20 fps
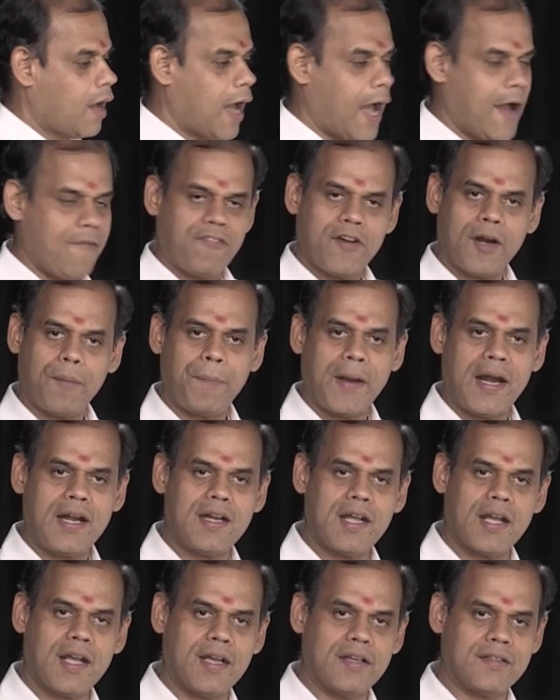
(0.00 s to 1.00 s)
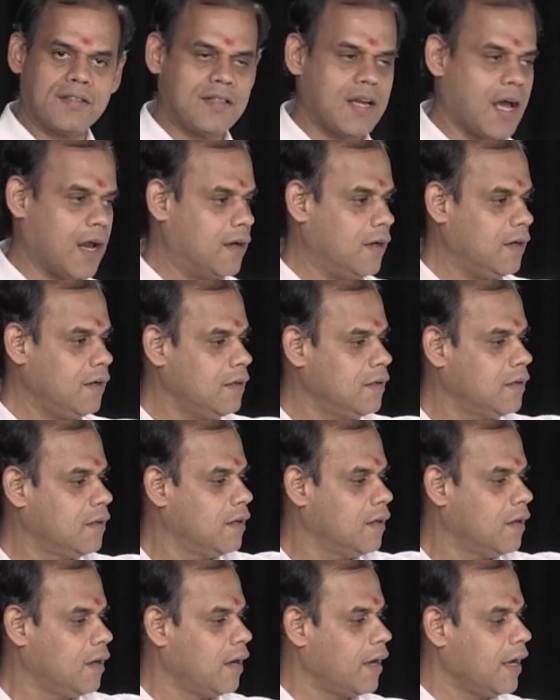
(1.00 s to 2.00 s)
After painting is done,
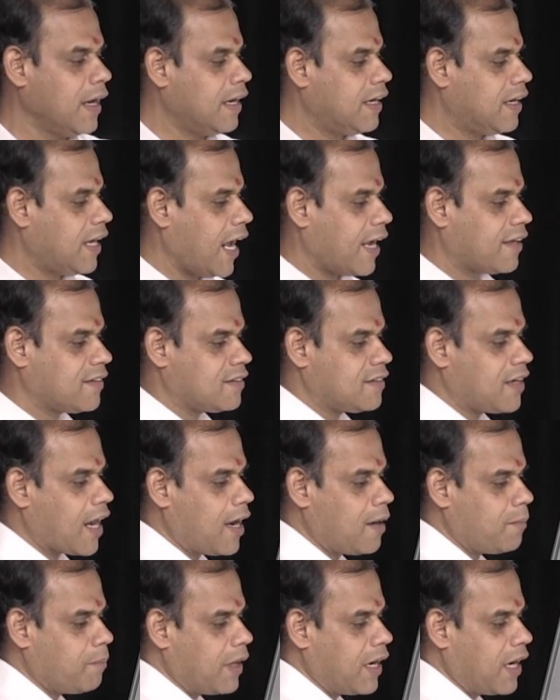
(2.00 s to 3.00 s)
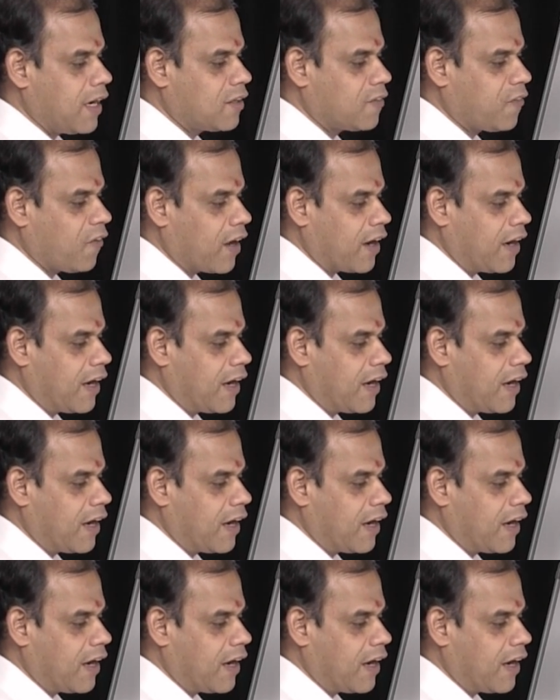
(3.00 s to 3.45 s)
it takes 10 minutes for